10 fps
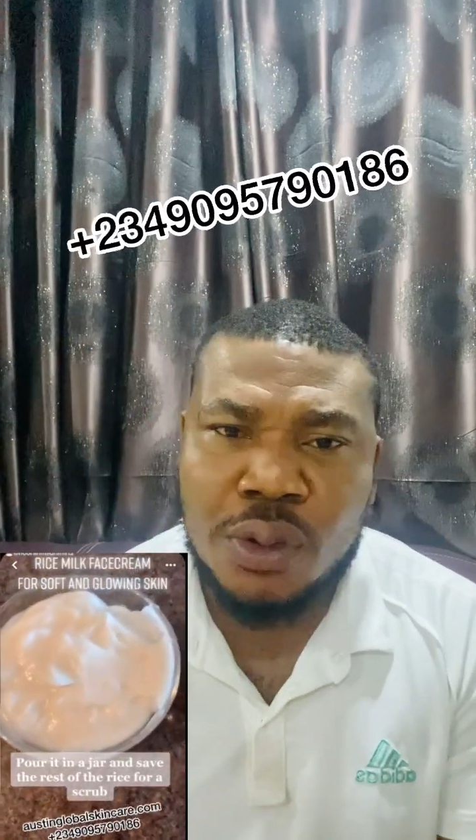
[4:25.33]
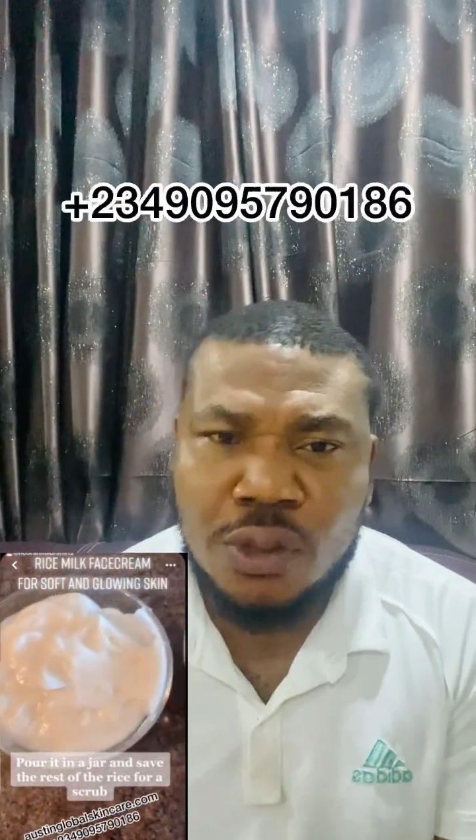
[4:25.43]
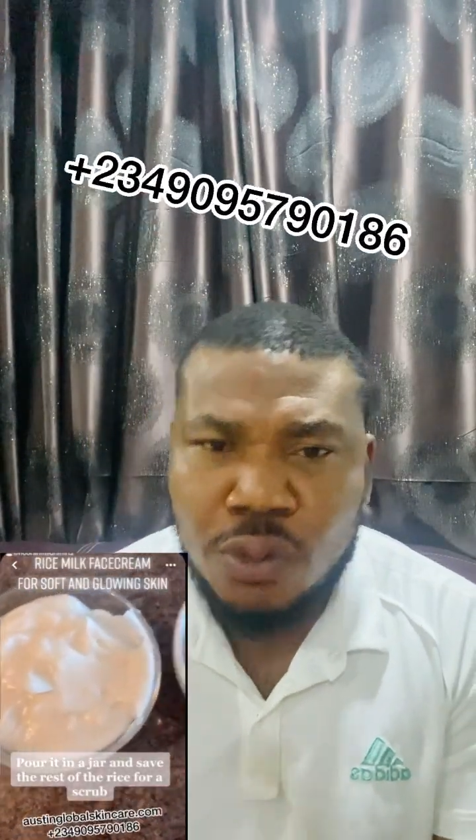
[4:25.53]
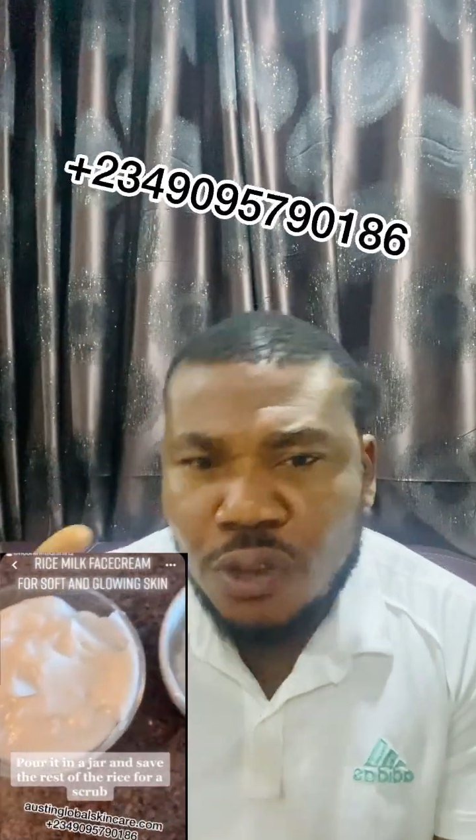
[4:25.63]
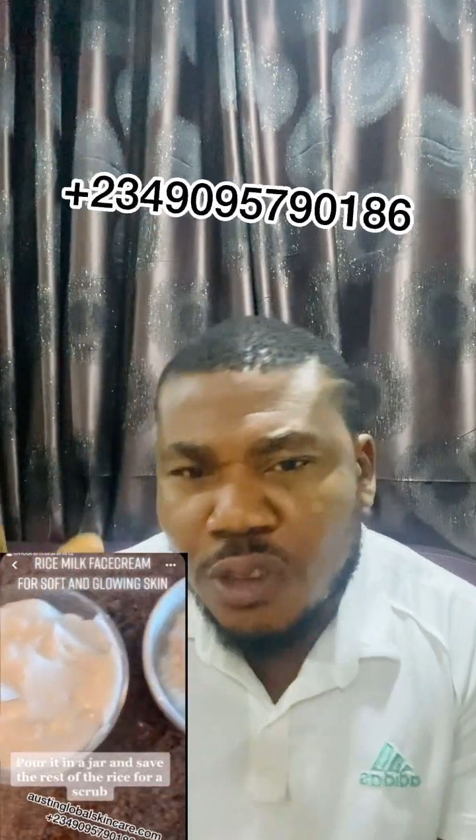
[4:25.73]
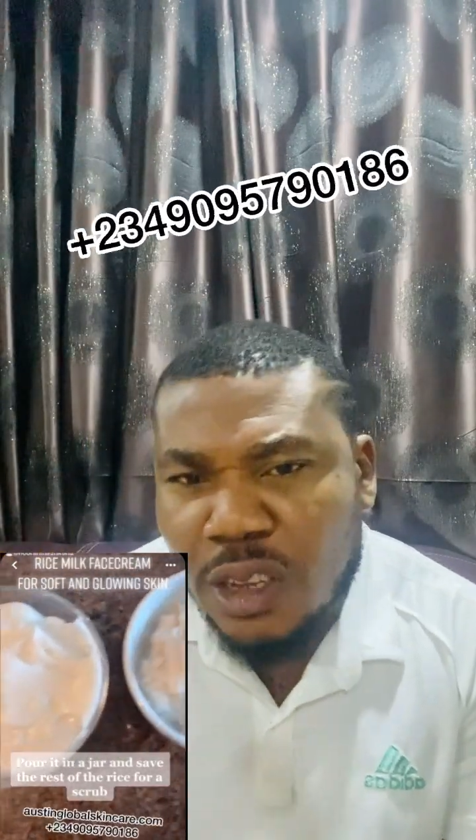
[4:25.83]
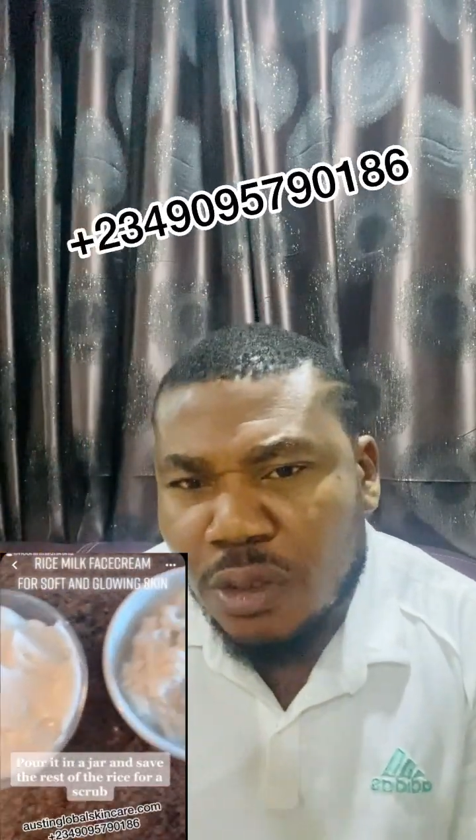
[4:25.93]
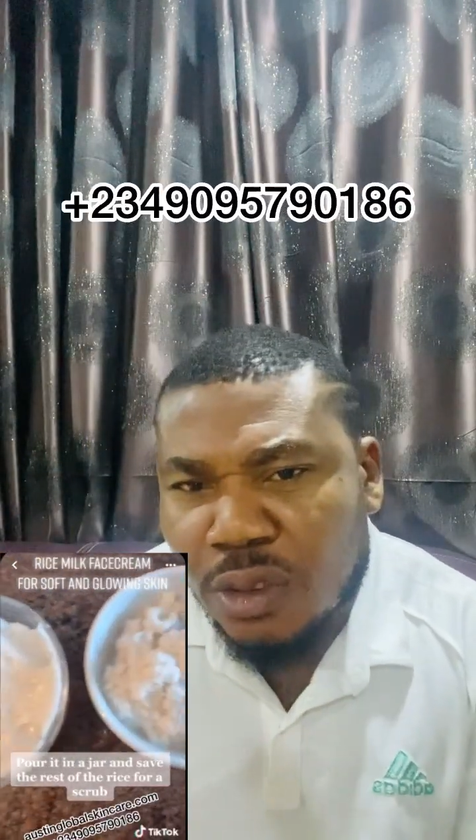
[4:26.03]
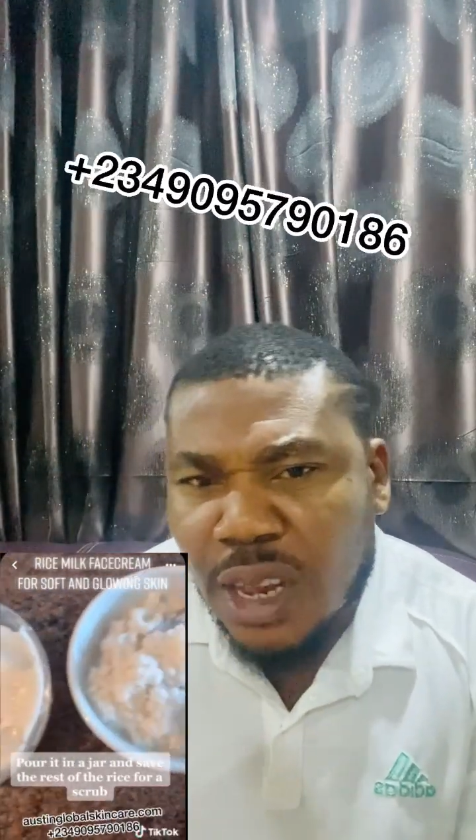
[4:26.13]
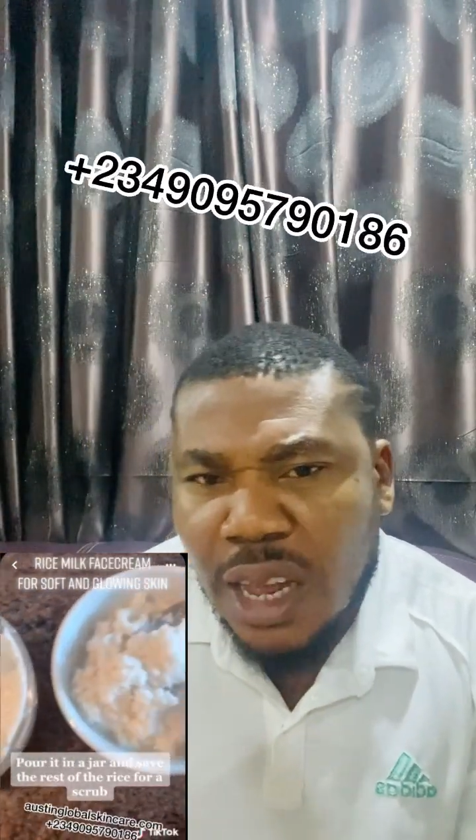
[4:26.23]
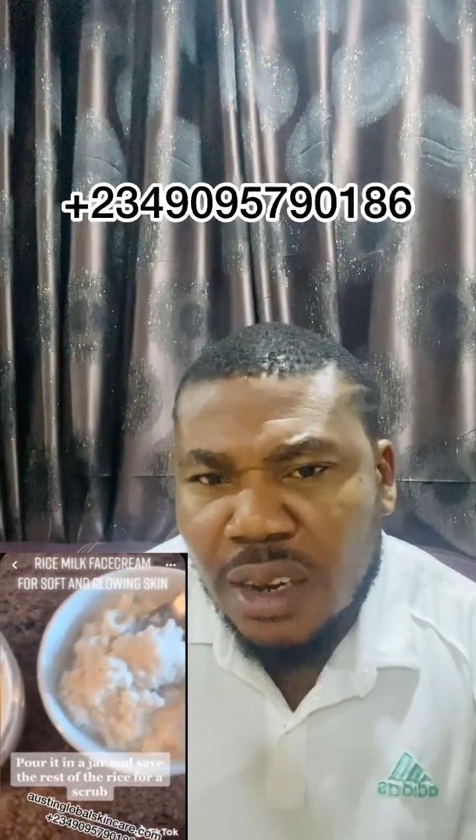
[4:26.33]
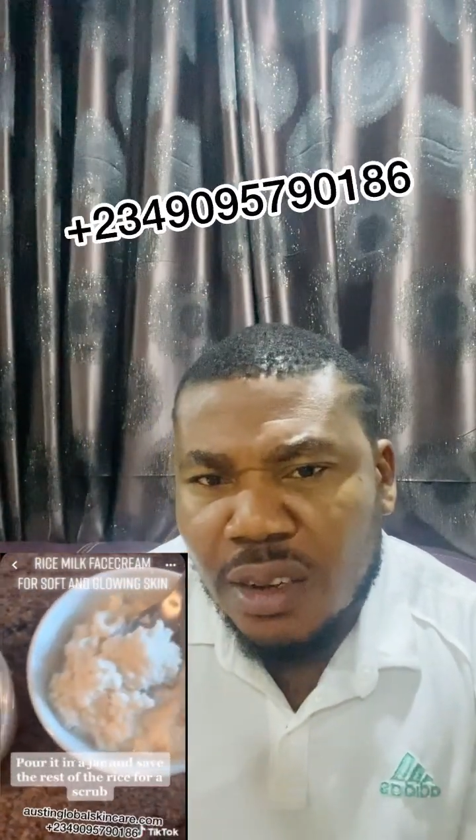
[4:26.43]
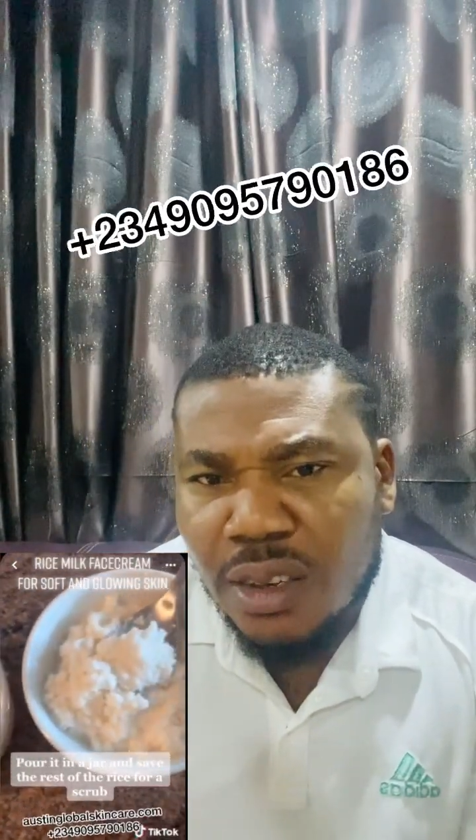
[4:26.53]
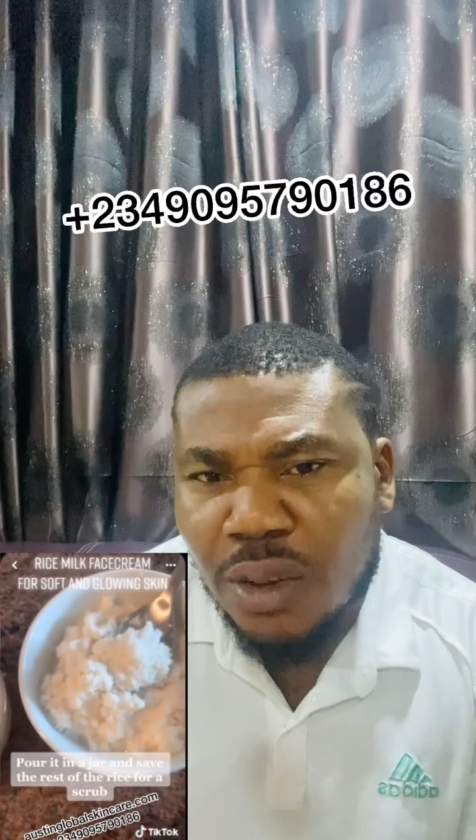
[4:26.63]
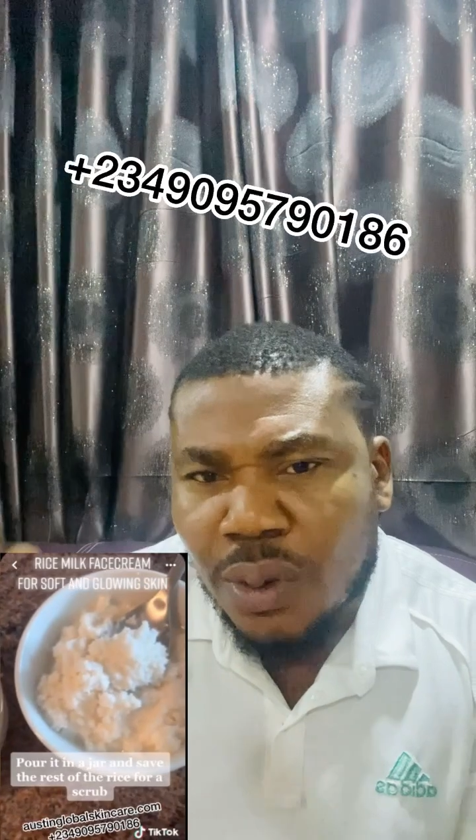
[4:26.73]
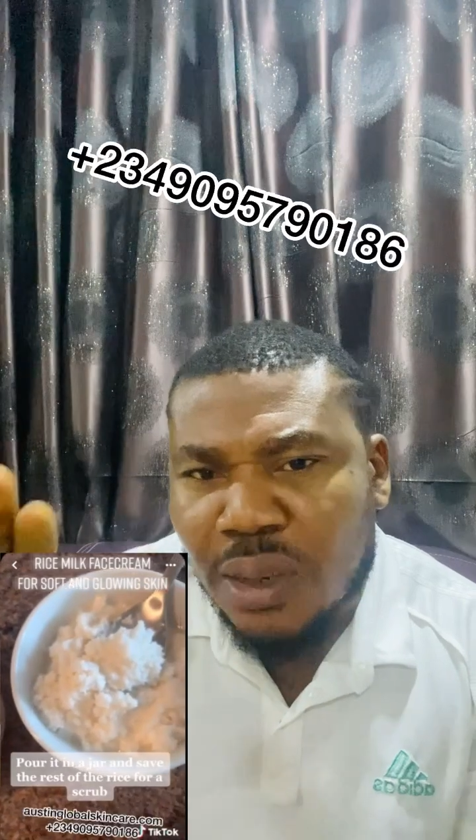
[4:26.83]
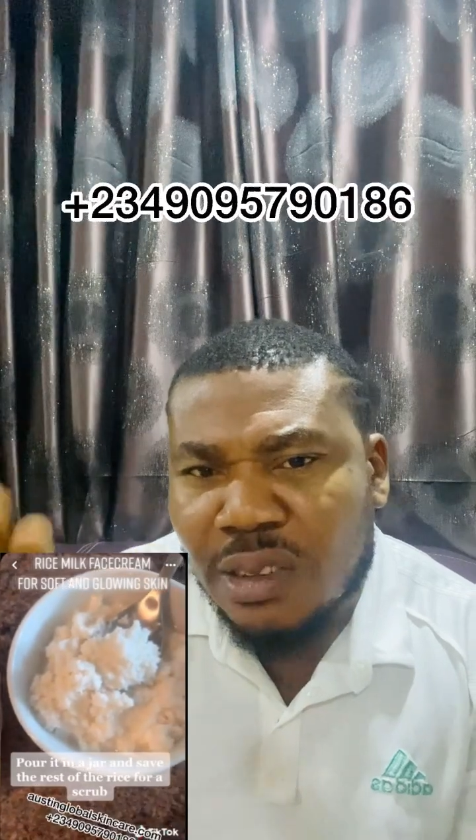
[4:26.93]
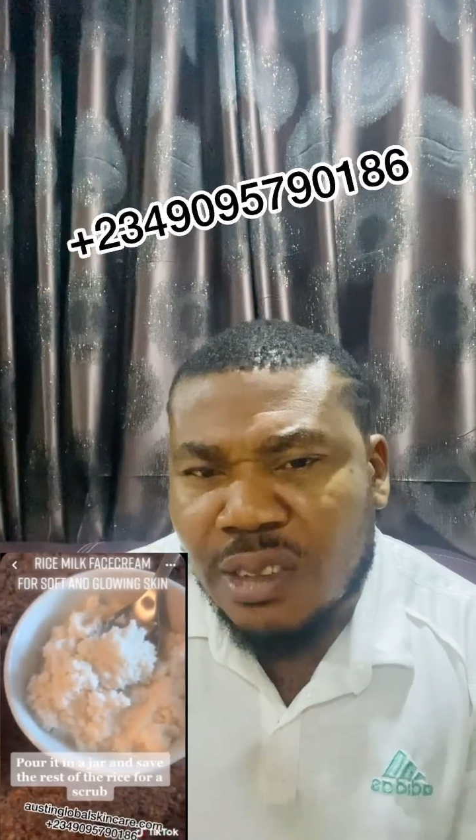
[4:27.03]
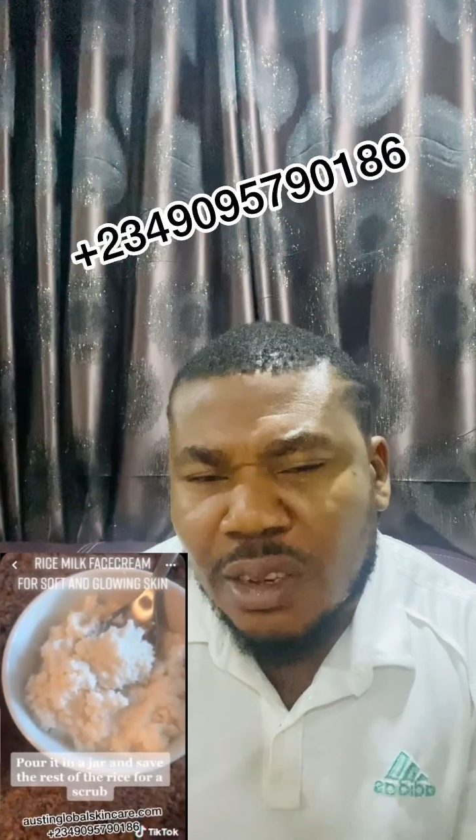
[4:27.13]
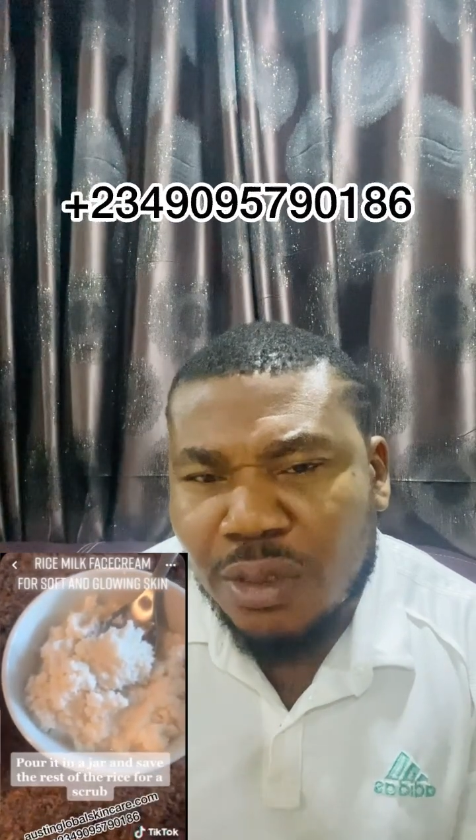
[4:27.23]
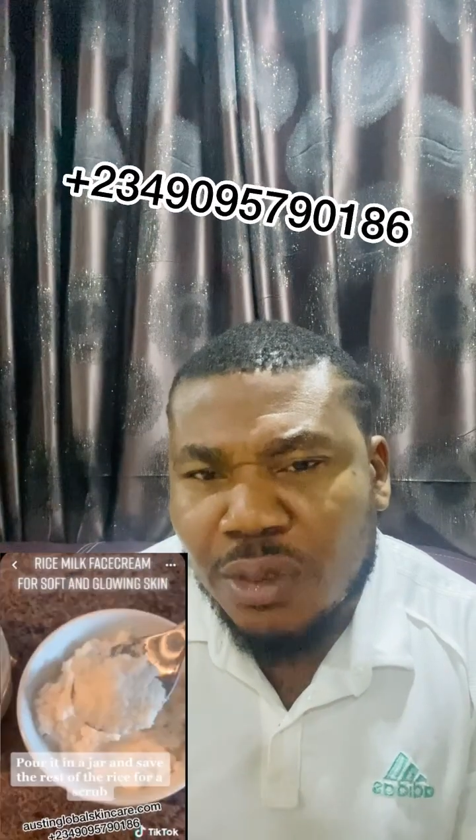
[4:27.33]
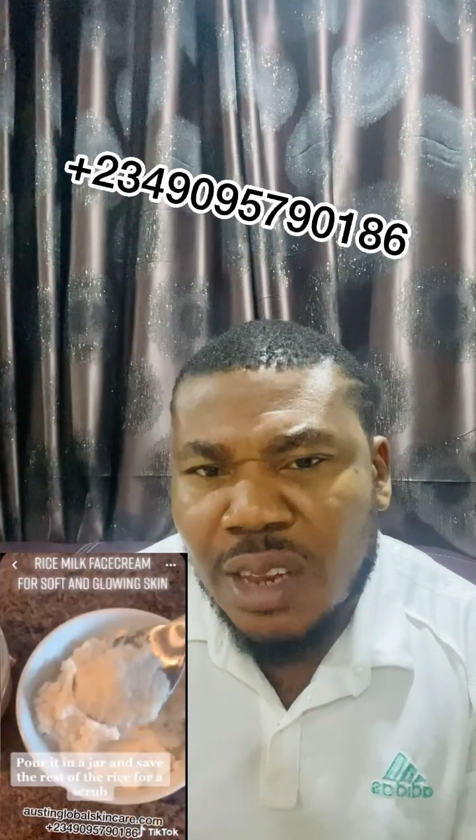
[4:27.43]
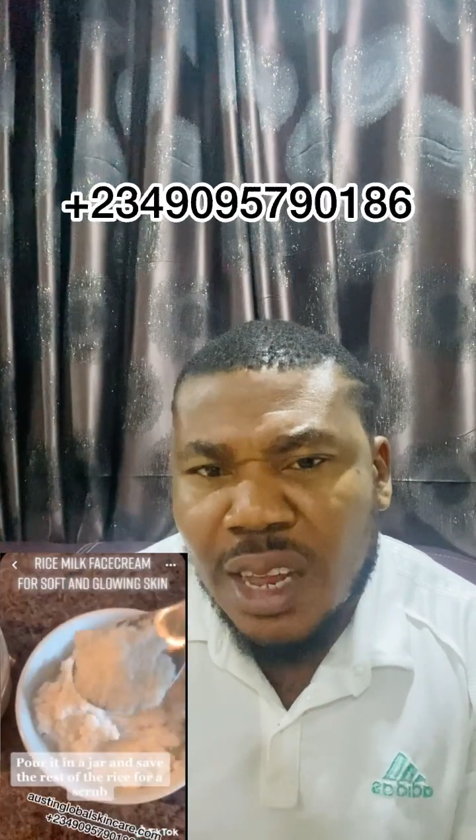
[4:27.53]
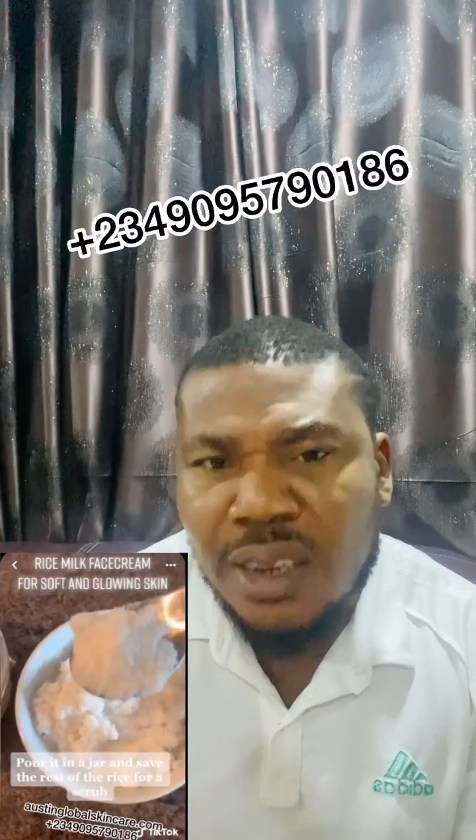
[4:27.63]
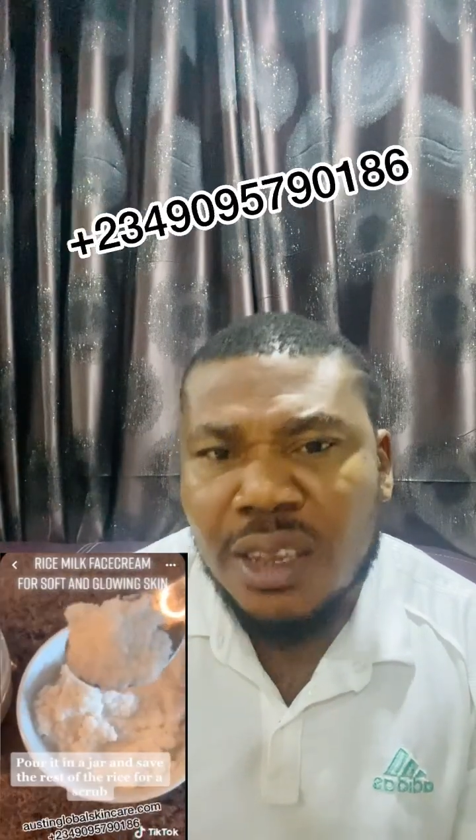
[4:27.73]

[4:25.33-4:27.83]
It will settle down. When it settles down,